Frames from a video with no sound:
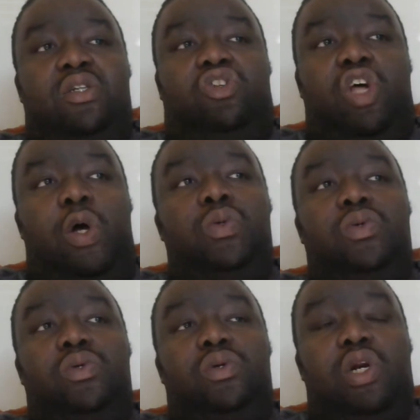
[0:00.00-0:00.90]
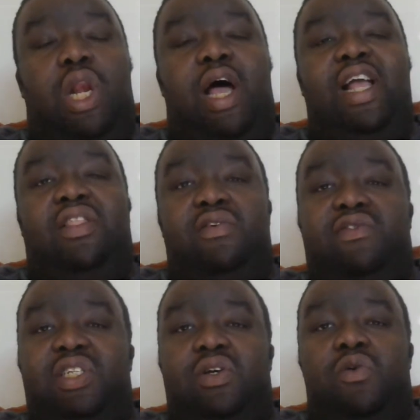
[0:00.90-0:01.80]
don't like the
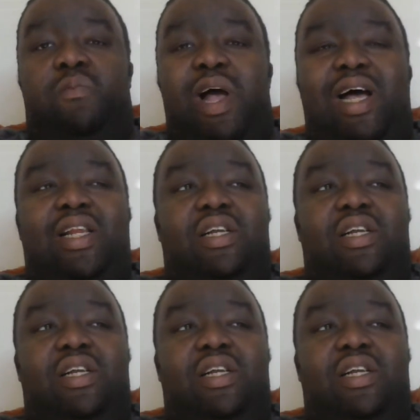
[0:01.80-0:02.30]
physical battle,